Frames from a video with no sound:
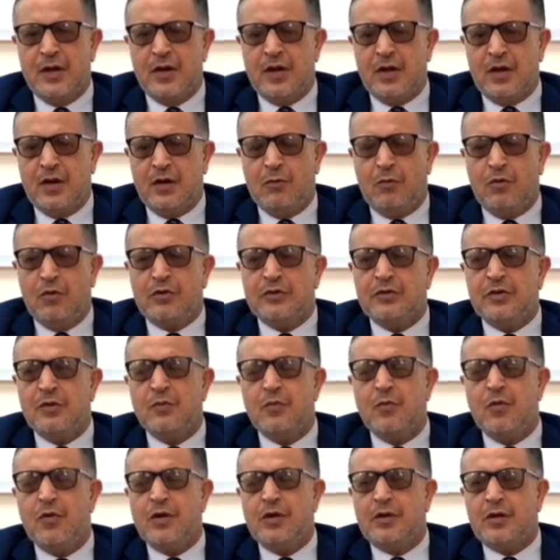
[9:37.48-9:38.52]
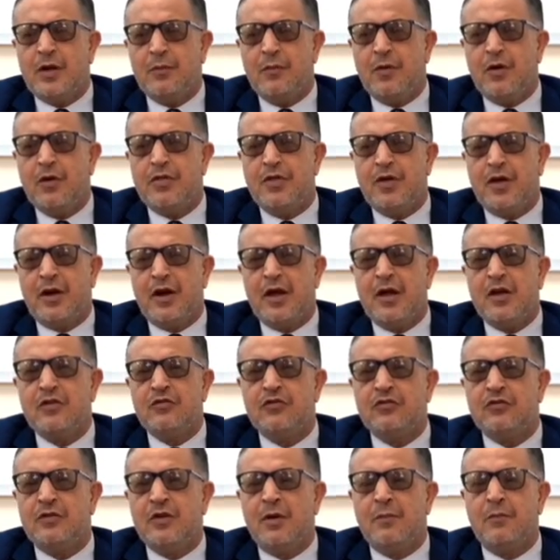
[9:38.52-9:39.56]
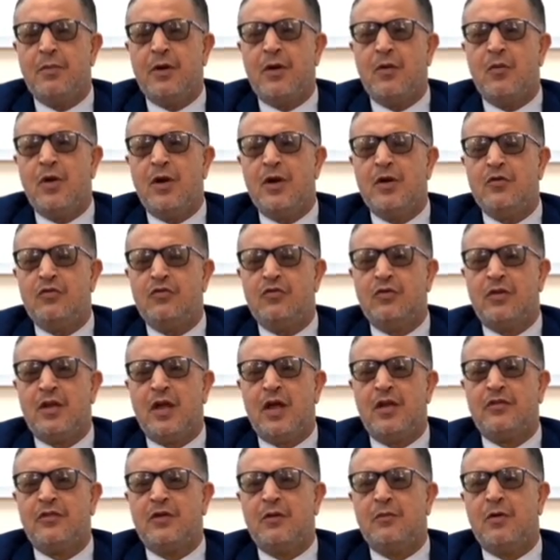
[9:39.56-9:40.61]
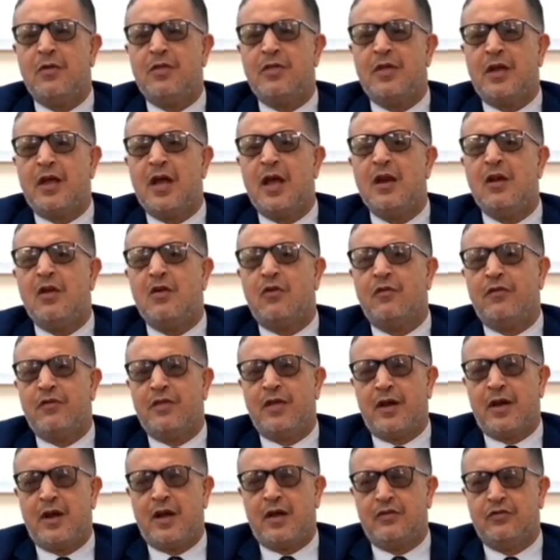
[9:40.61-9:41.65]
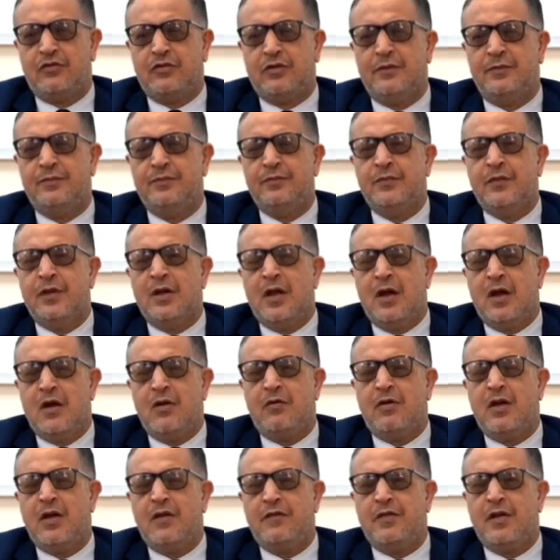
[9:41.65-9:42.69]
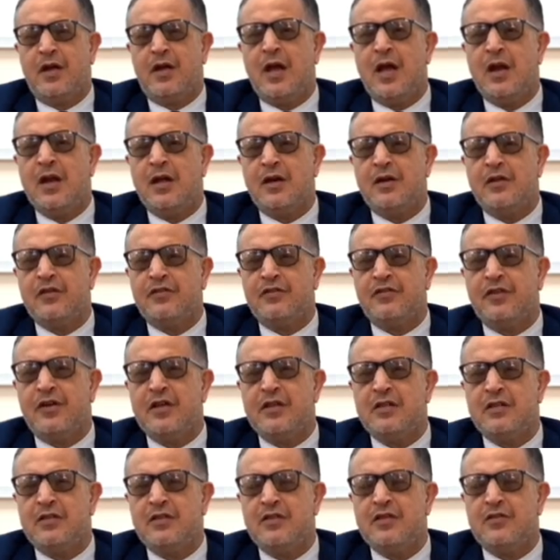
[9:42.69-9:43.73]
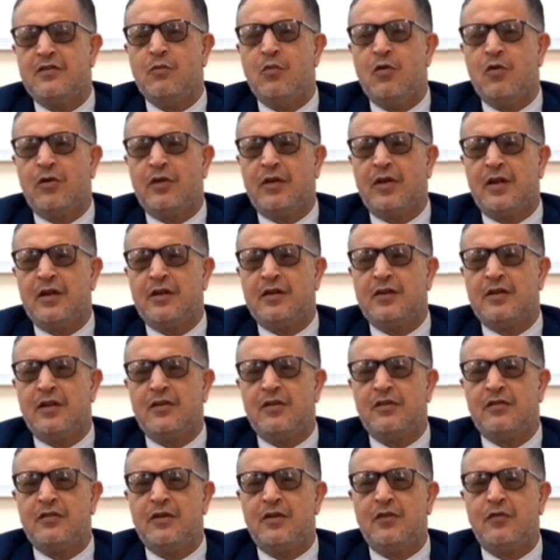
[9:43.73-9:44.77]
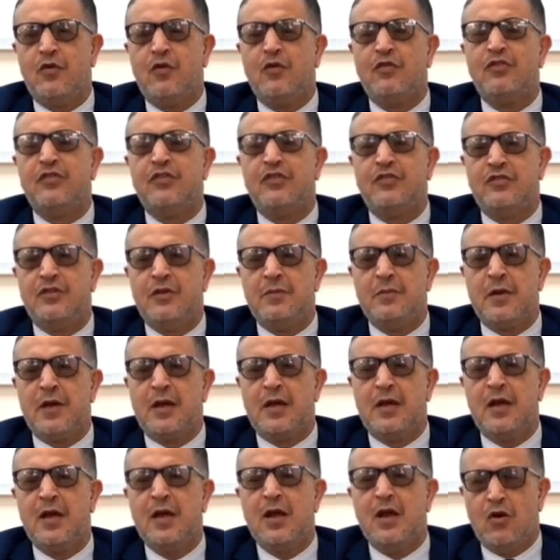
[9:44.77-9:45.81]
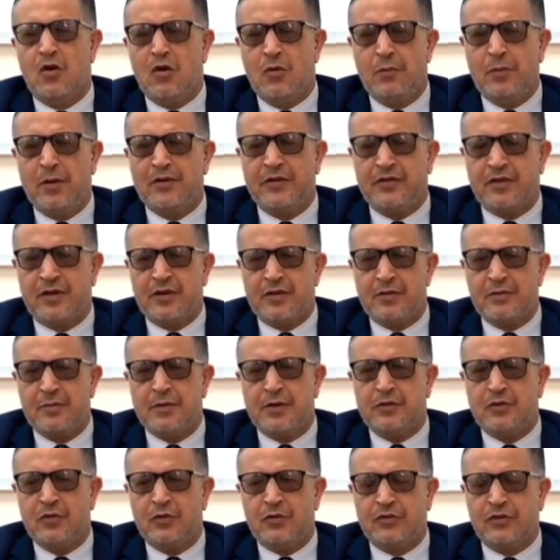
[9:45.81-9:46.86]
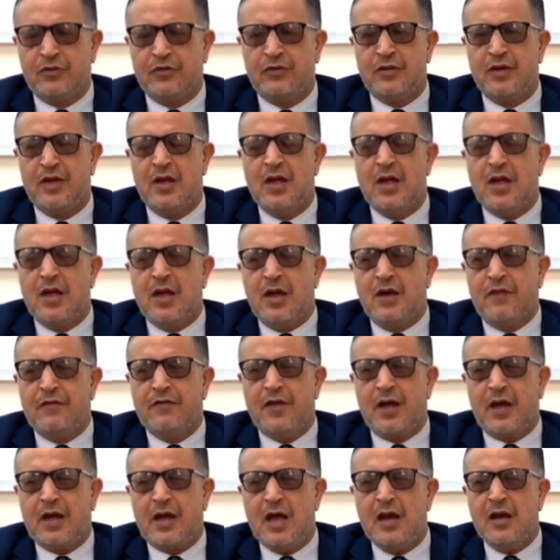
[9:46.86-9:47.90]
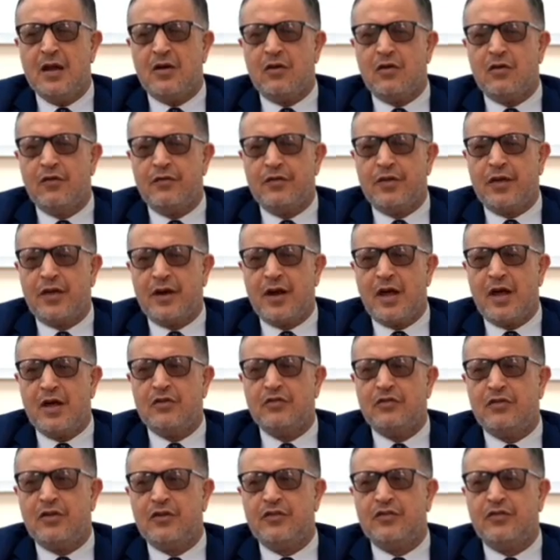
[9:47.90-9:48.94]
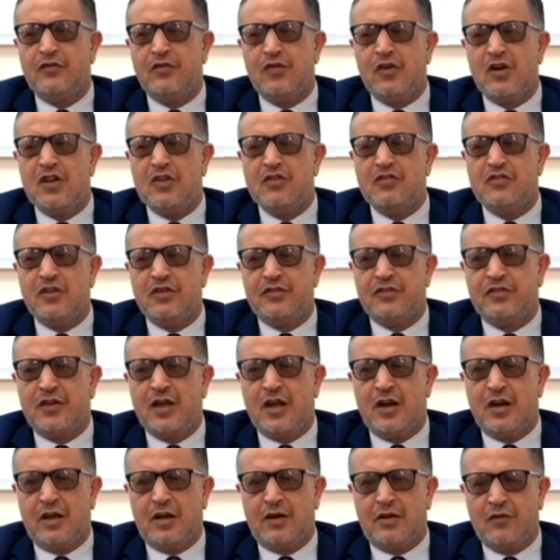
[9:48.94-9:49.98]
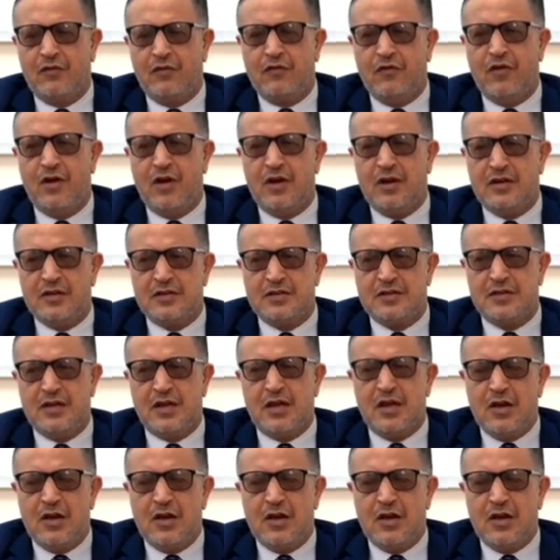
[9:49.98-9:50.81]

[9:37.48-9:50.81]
The important point about the rash, number one, you should ask about the color of the rash. Okay, if the color is red, this is more characteristic for systemic lupus erythematosus. If the color of the rash is violaceous color, with